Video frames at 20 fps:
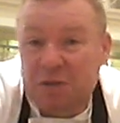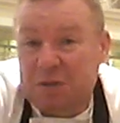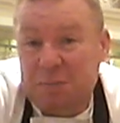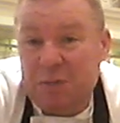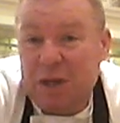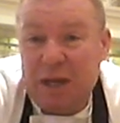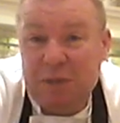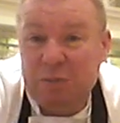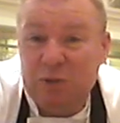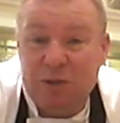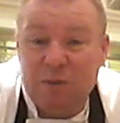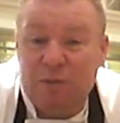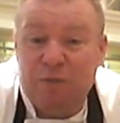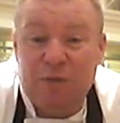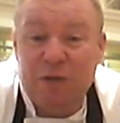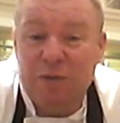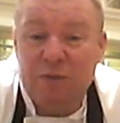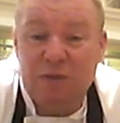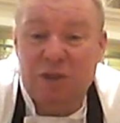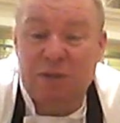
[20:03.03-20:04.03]
to be able to
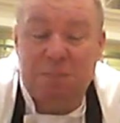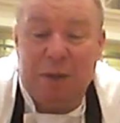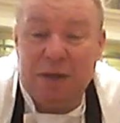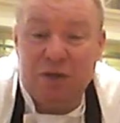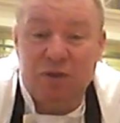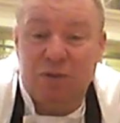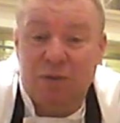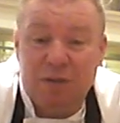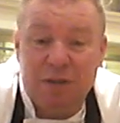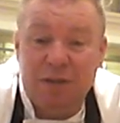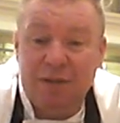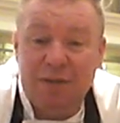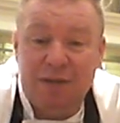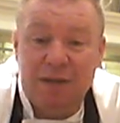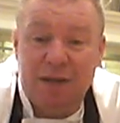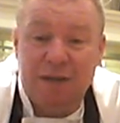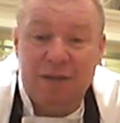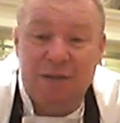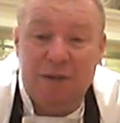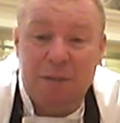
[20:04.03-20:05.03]
feel special and
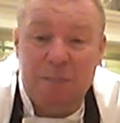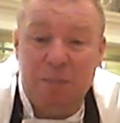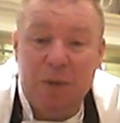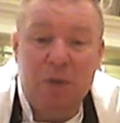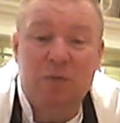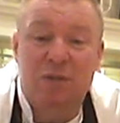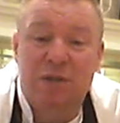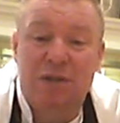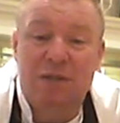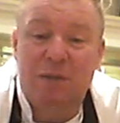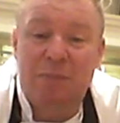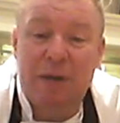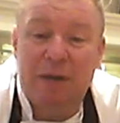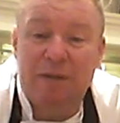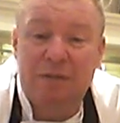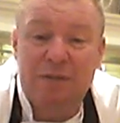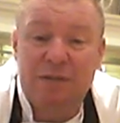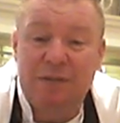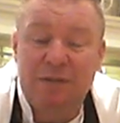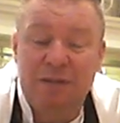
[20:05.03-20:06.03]
to boast
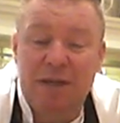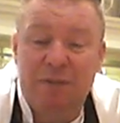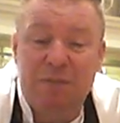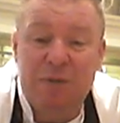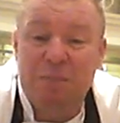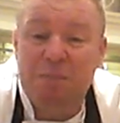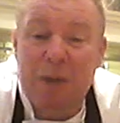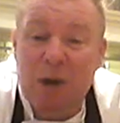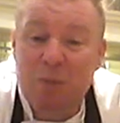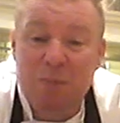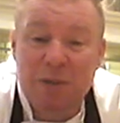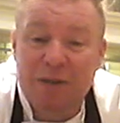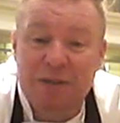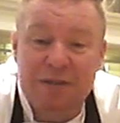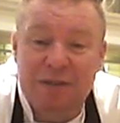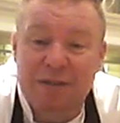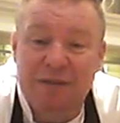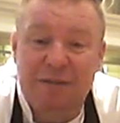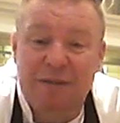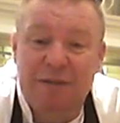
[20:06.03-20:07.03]
about every
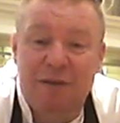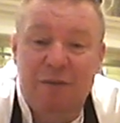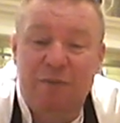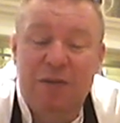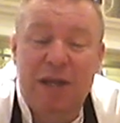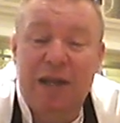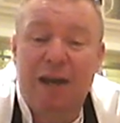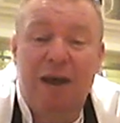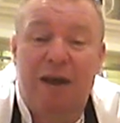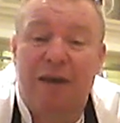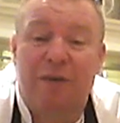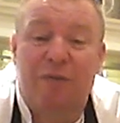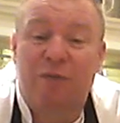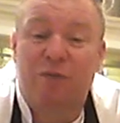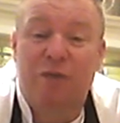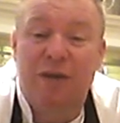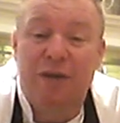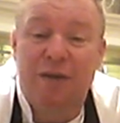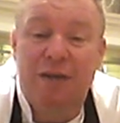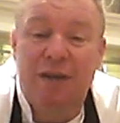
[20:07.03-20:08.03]
moment of their
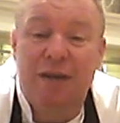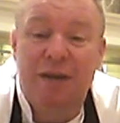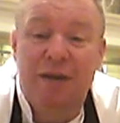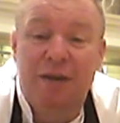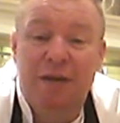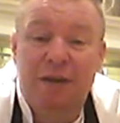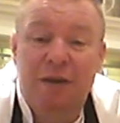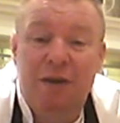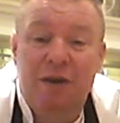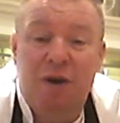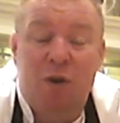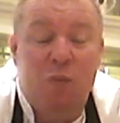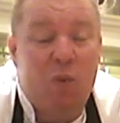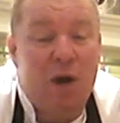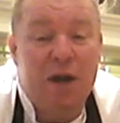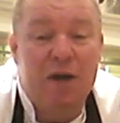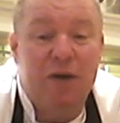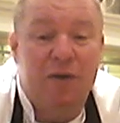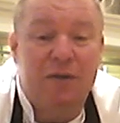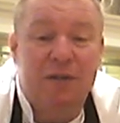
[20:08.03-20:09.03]
life. And
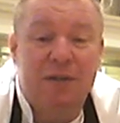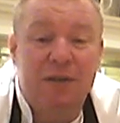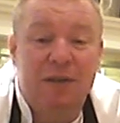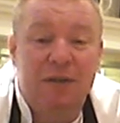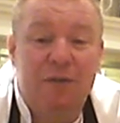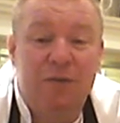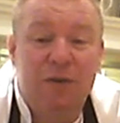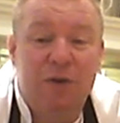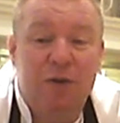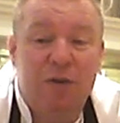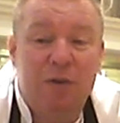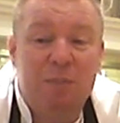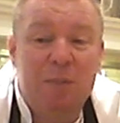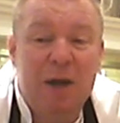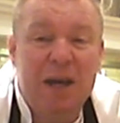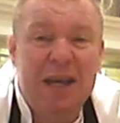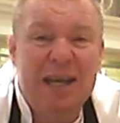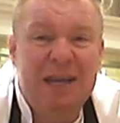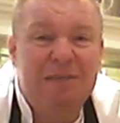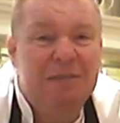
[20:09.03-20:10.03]
why not? If you got the
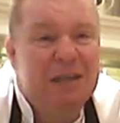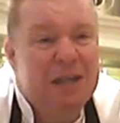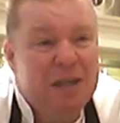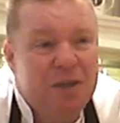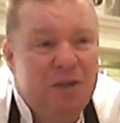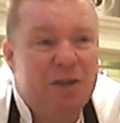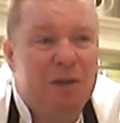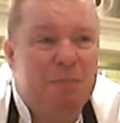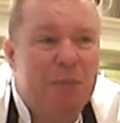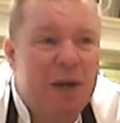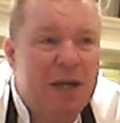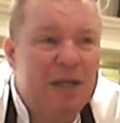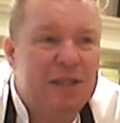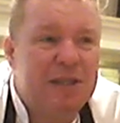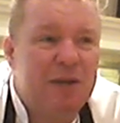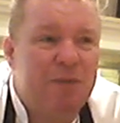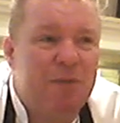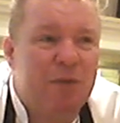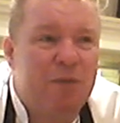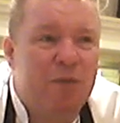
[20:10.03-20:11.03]
money, you can buy
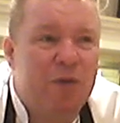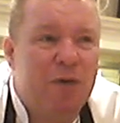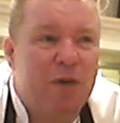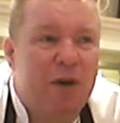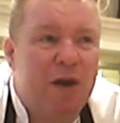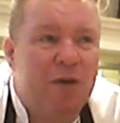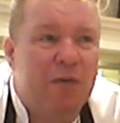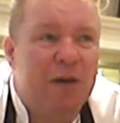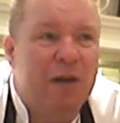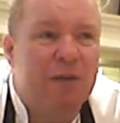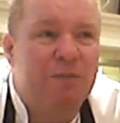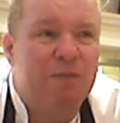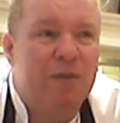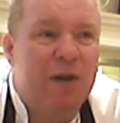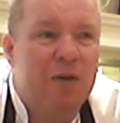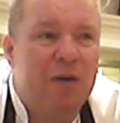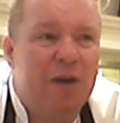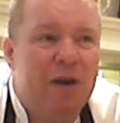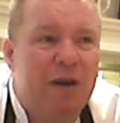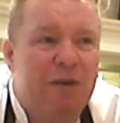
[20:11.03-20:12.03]
yourself a Ferrari,
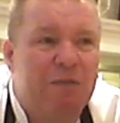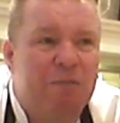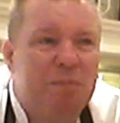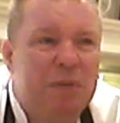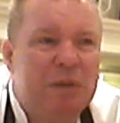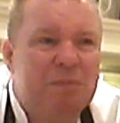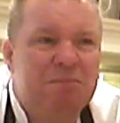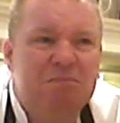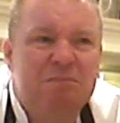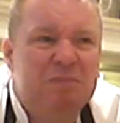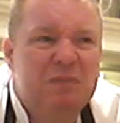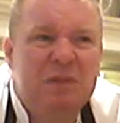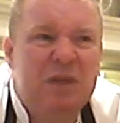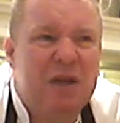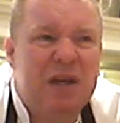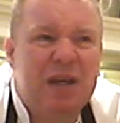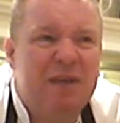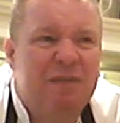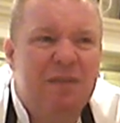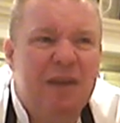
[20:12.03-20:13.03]
fair enough, but
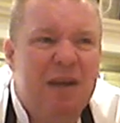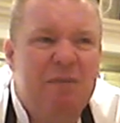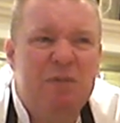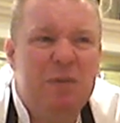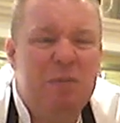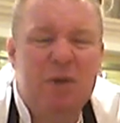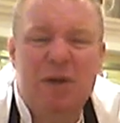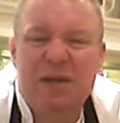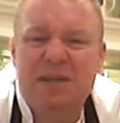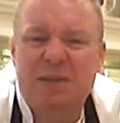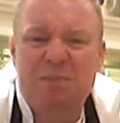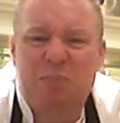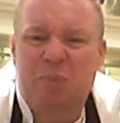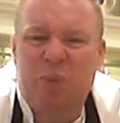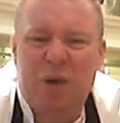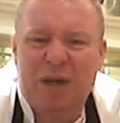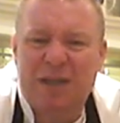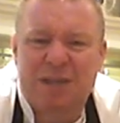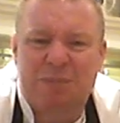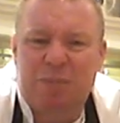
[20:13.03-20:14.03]
not everybody's
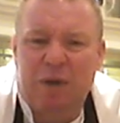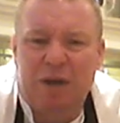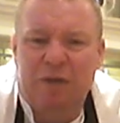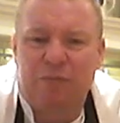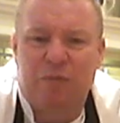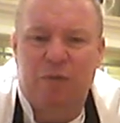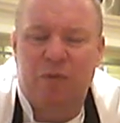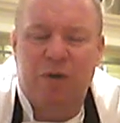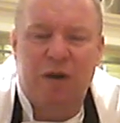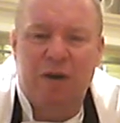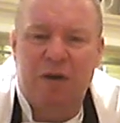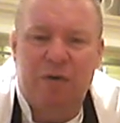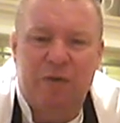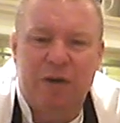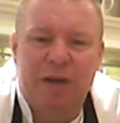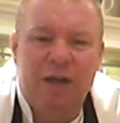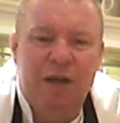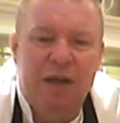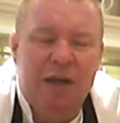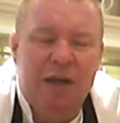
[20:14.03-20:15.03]
impressed by a
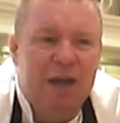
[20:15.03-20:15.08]
Ferrari.